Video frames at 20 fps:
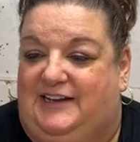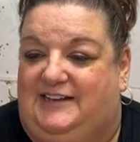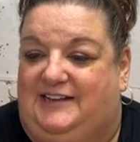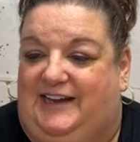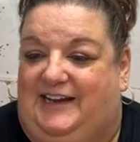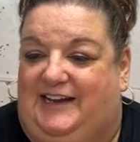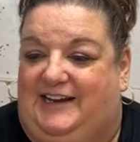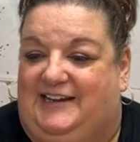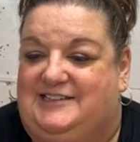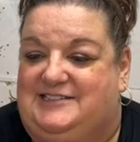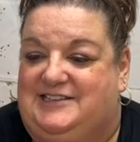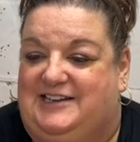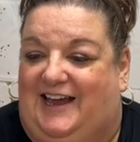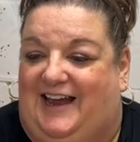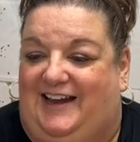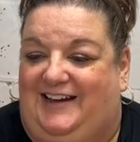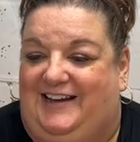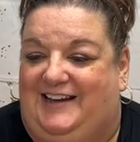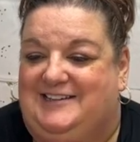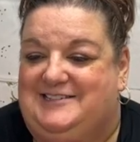and Nancy.
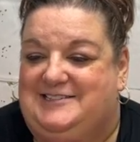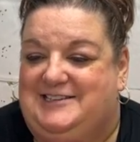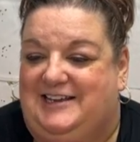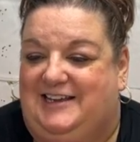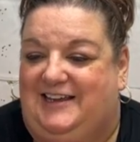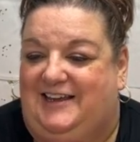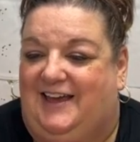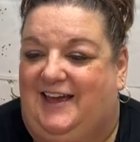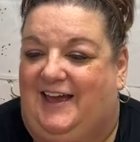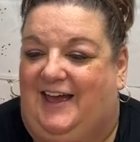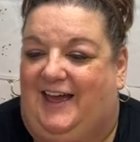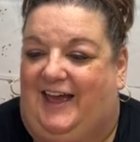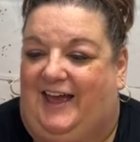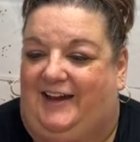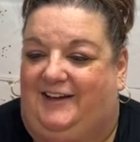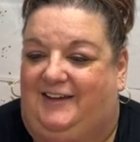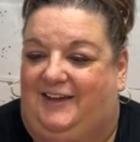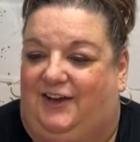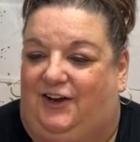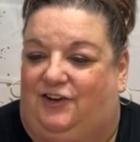Hi, Nancy
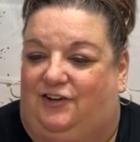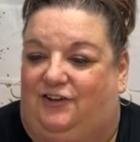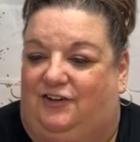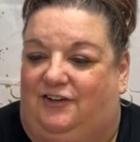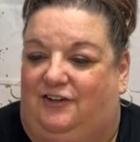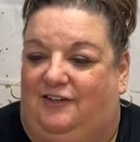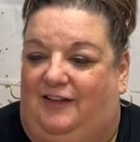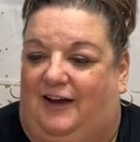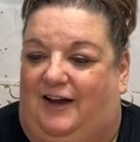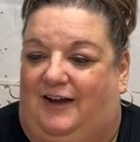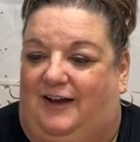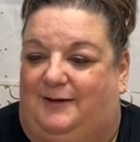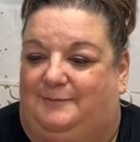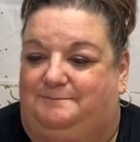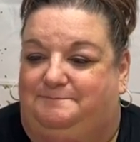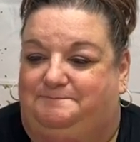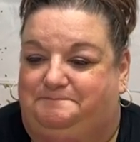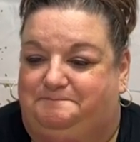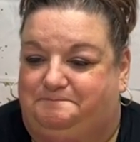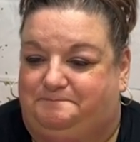and Carol.
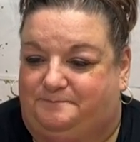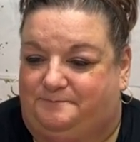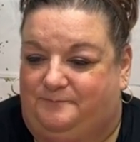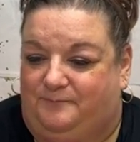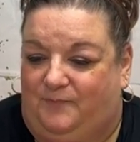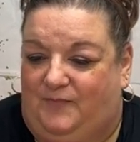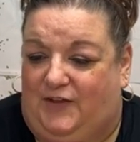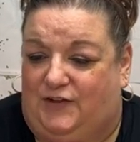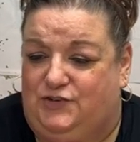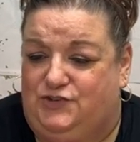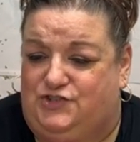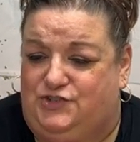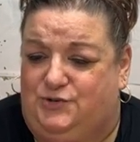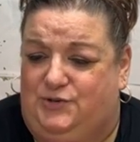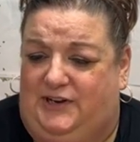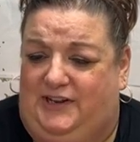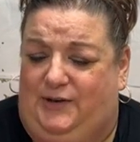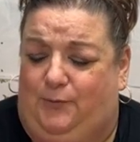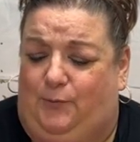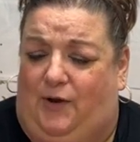Um,
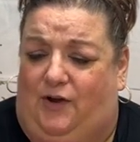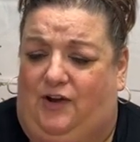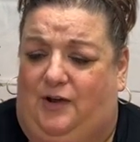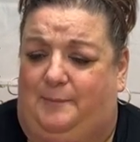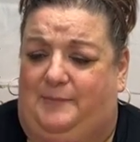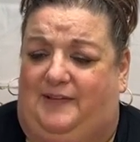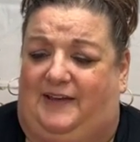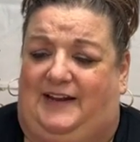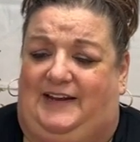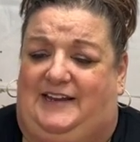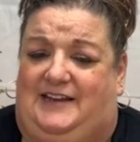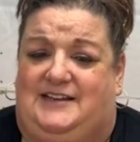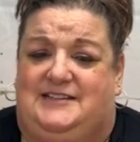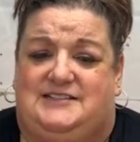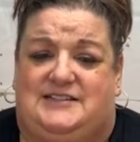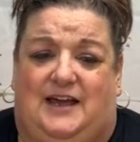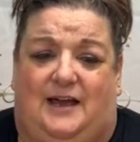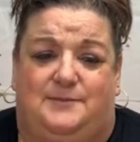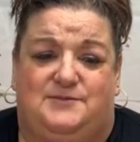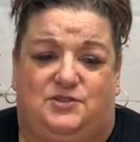Judy, welcome,
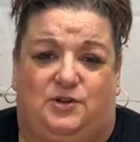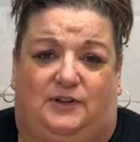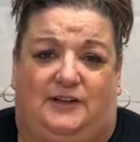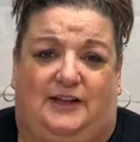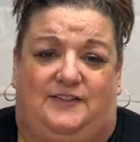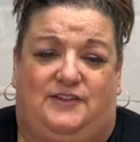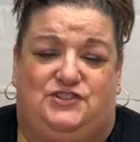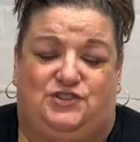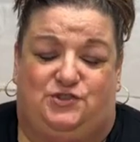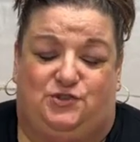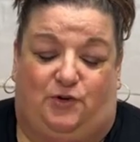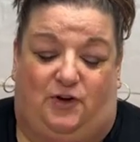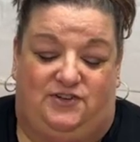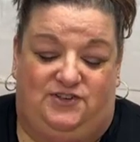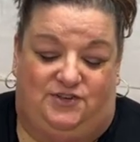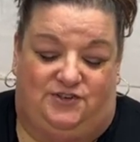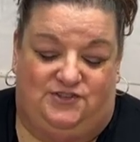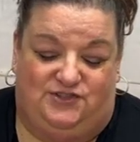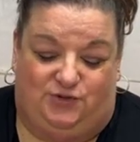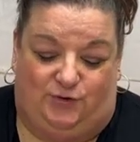ladies. I'm so glad that you're,
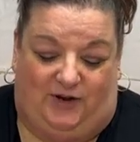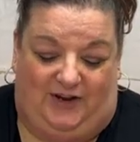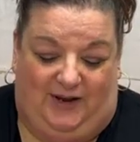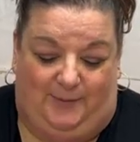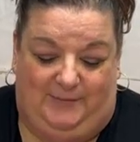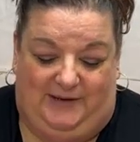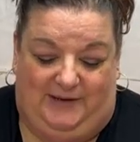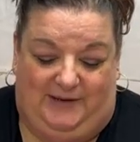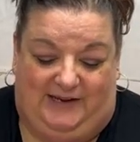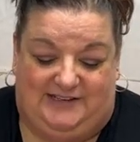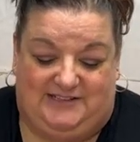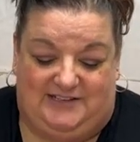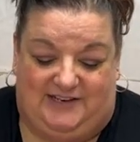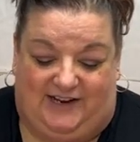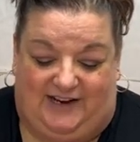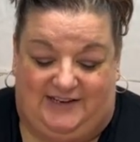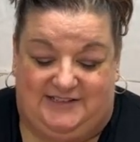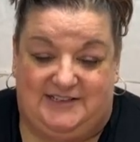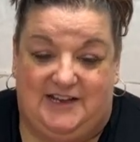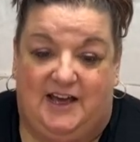you're joining me
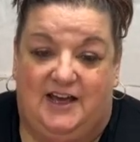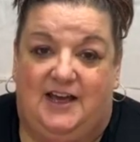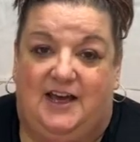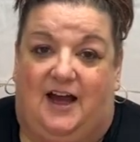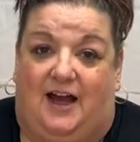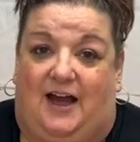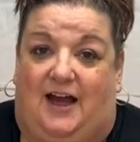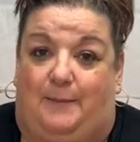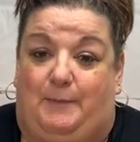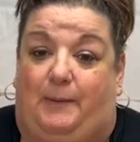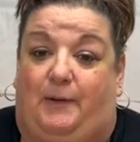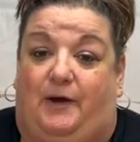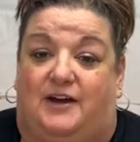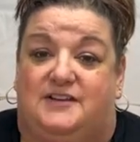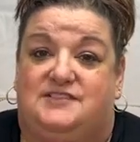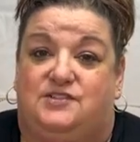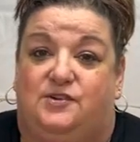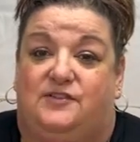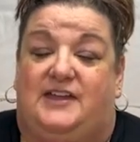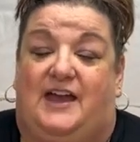tonight. Um, I'm
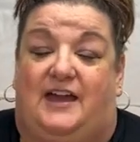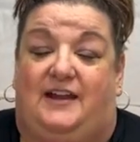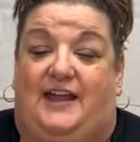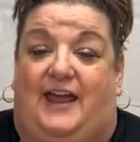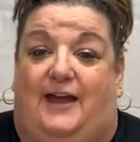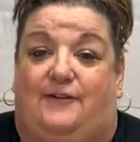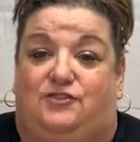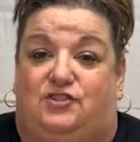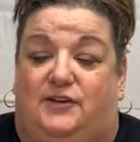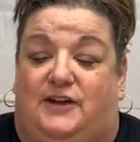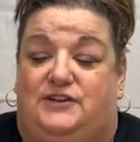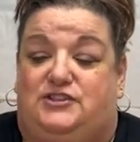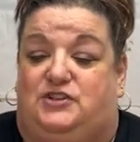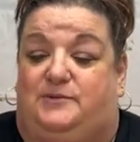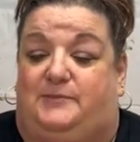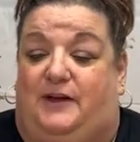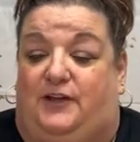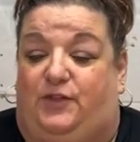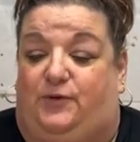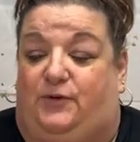also then, after I
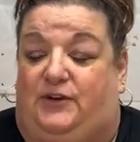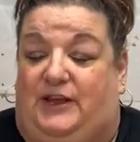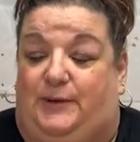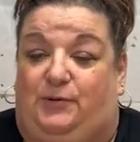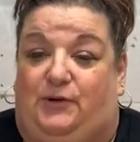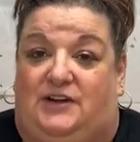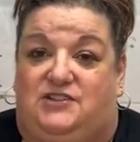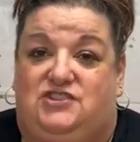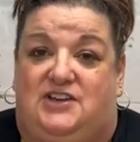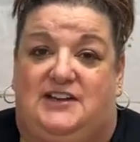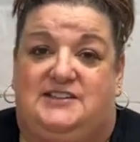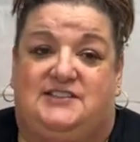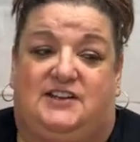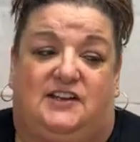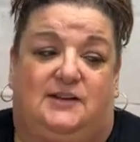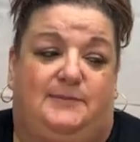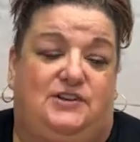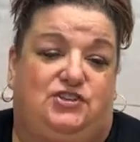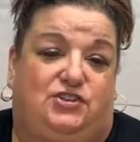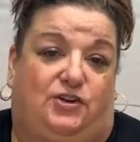do my 3D projects,
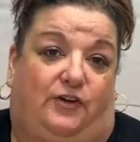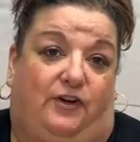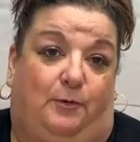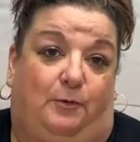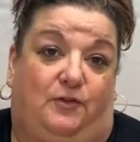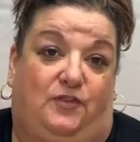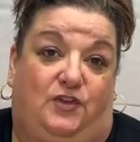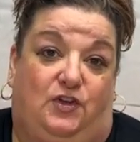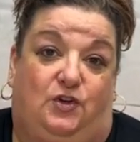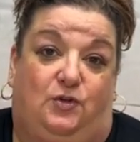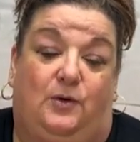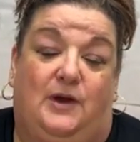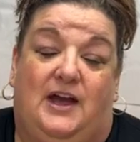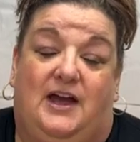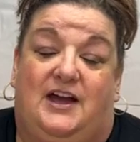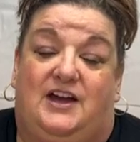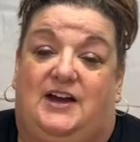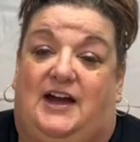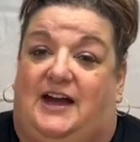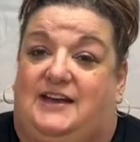going to be sharing with you
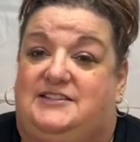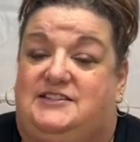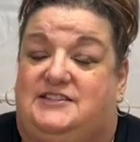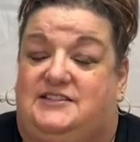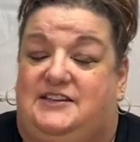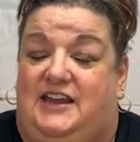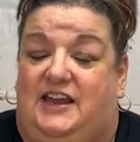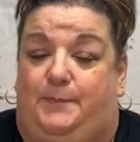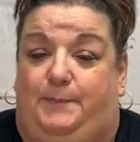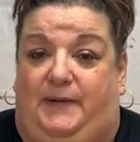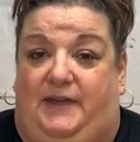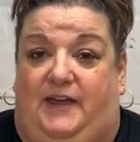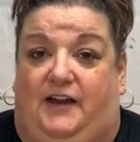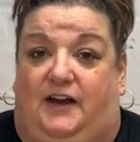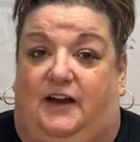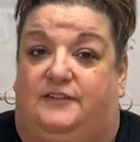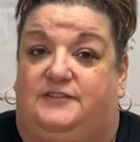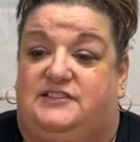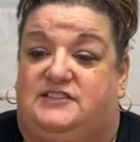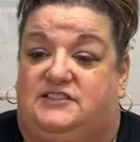a sneak peek
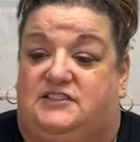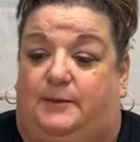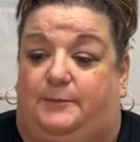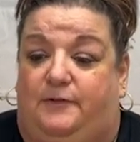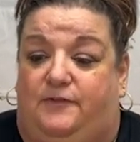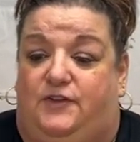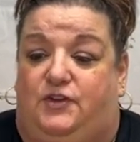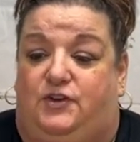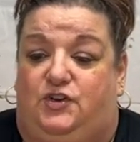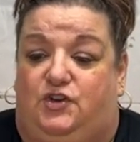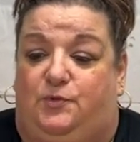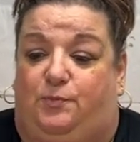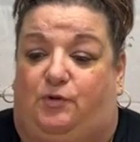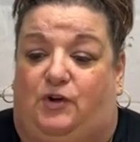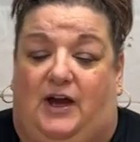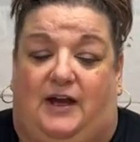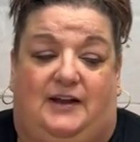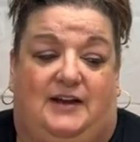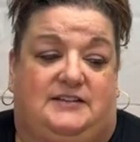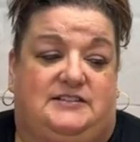of some of the new
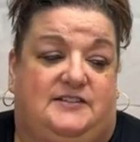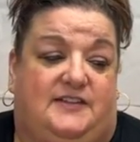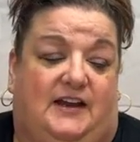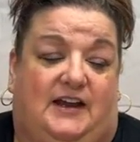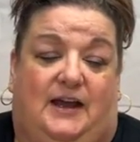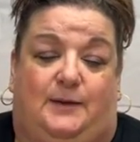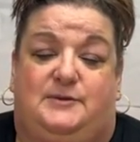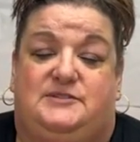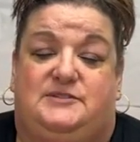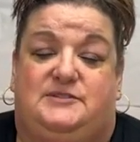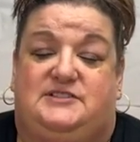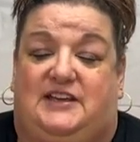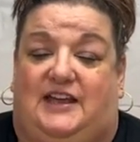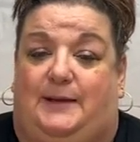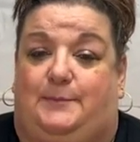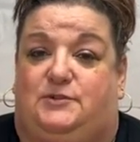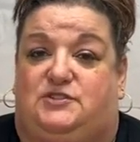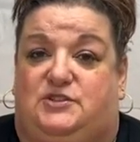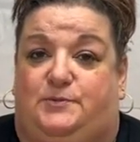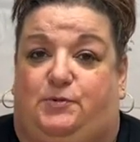products that I was
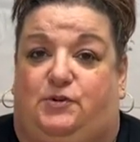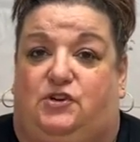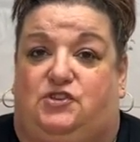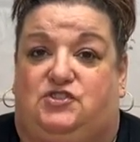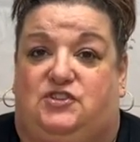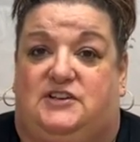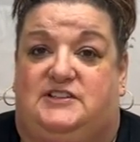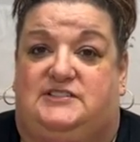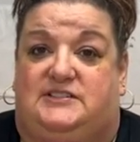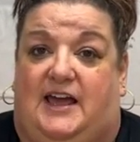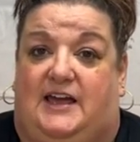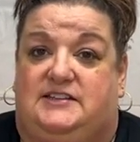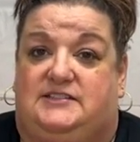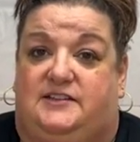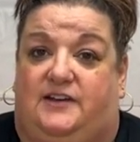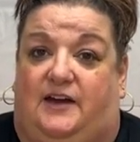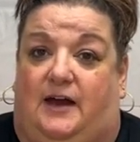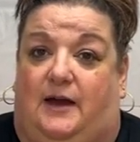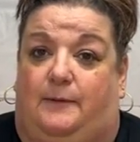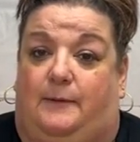able to purchase
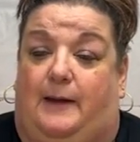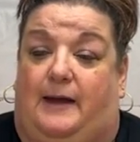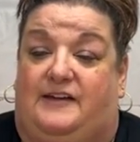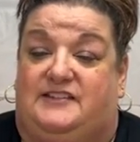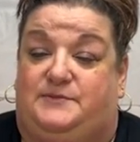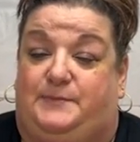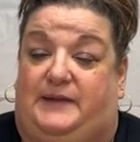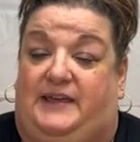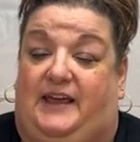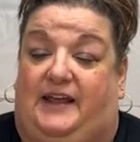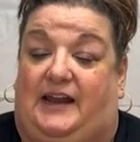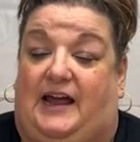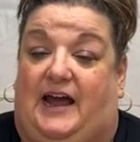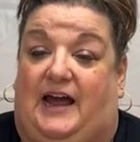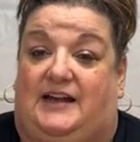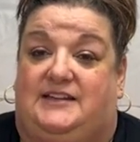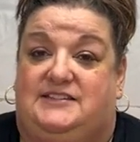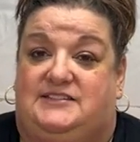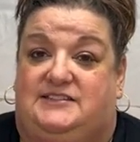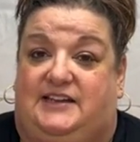as uh, as being an
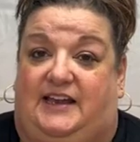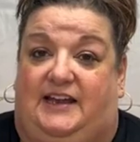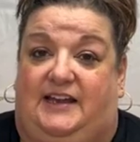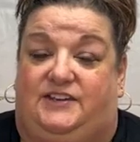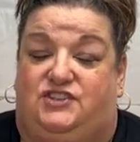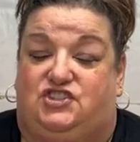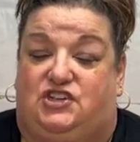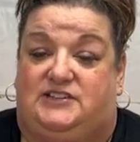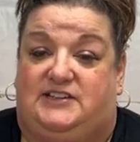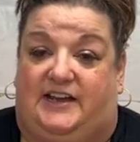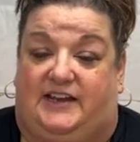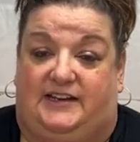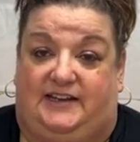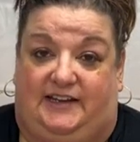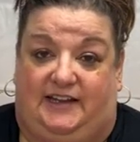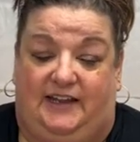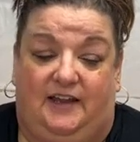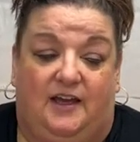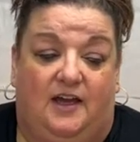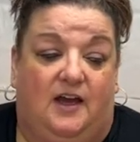on-stage
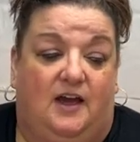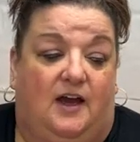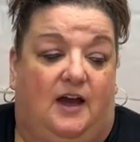attendee.